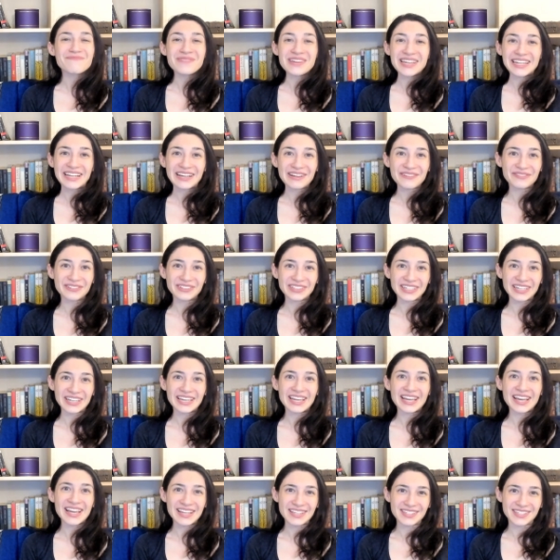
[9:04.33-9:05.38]

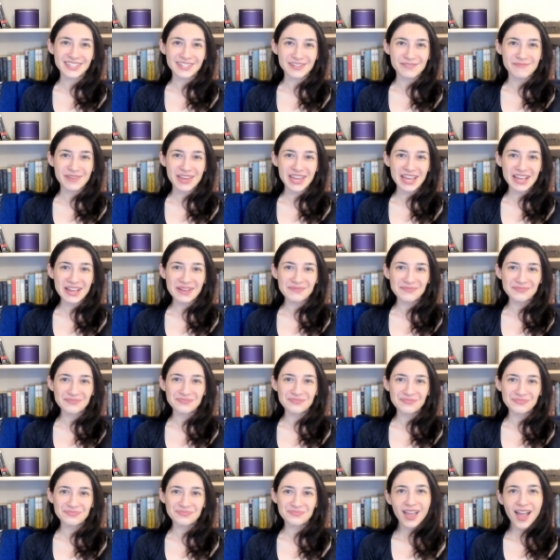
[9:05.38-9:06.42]
meaningfully is to me.
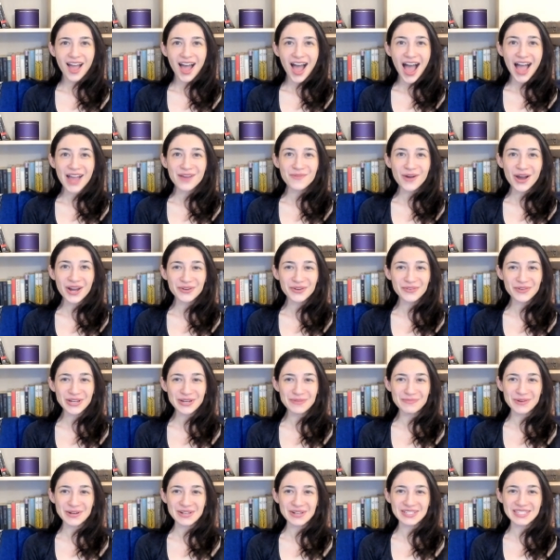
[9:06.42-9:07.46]
I want to
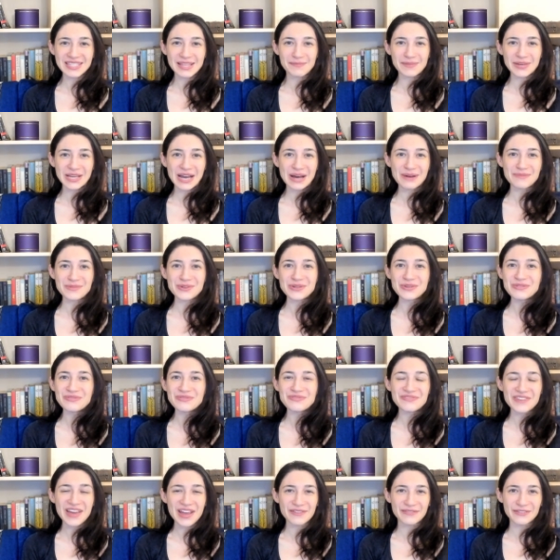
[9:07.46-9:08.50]
read books that become new
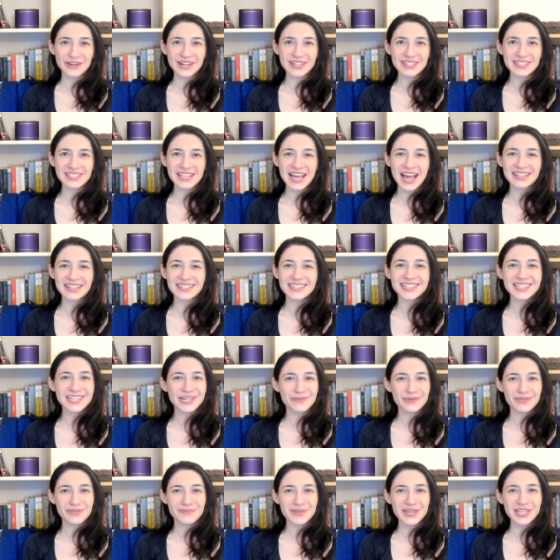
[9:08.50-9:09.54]
favorites and
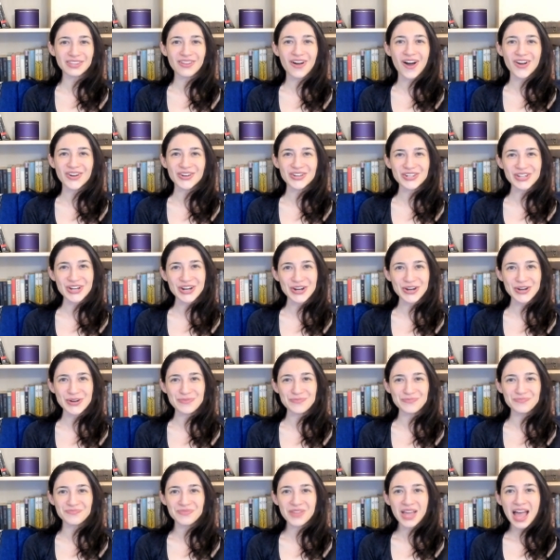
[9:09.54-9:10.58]
stick with me long
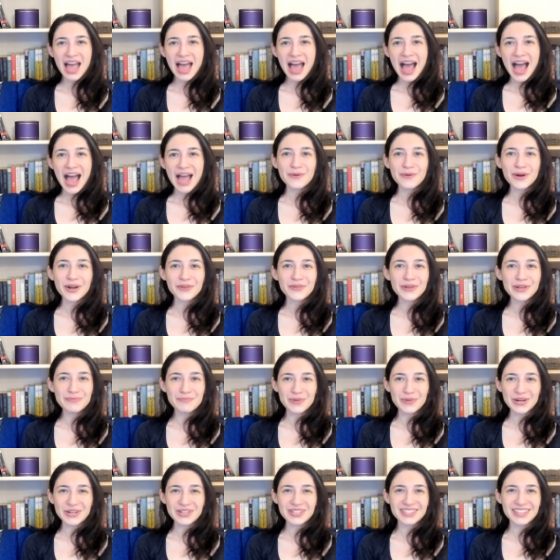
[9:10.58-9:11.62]
term. I want to read
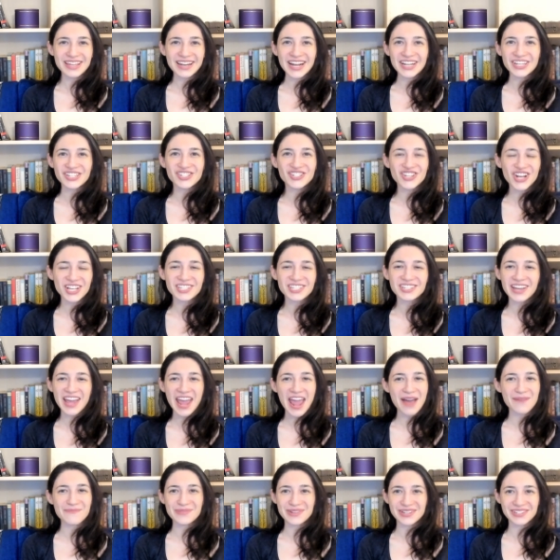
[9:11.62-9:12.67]
books that I just
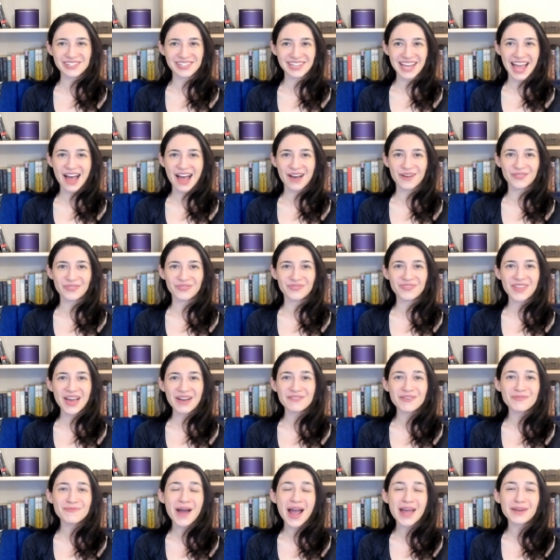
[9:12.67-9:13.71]
can't put down,
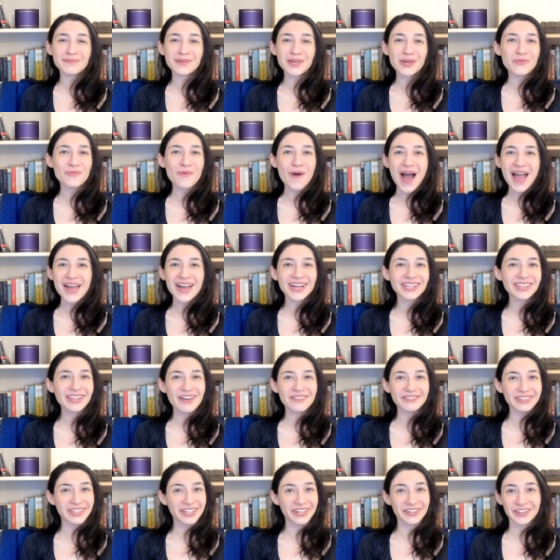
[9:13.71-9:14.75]
that remind me why I
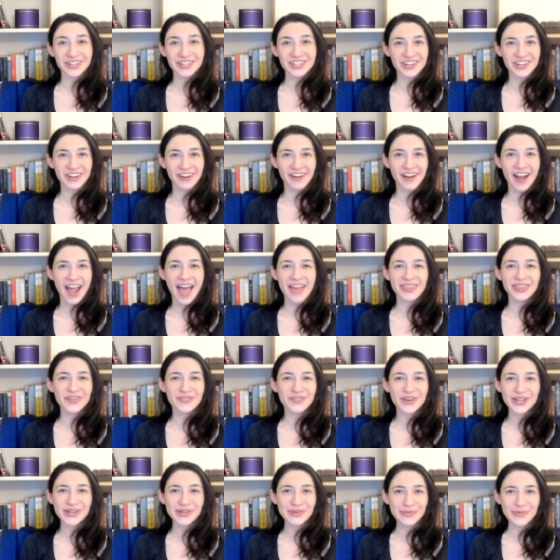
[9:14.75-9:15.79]
love literature and the
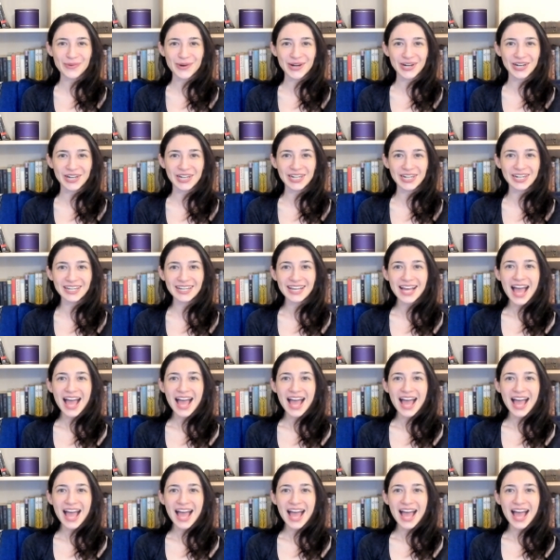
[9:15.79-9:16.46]
written word.